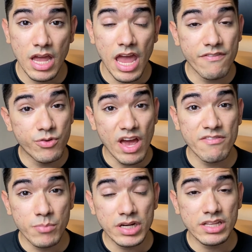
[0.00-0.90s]
If you
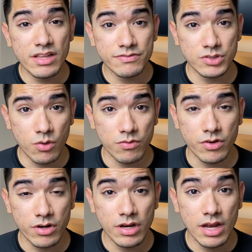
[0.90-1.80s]
have money left
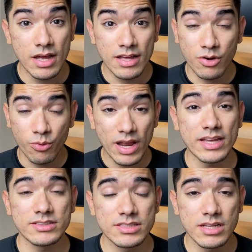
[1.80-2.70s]
over,
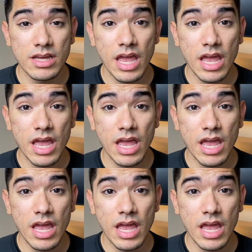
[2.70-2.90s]
great.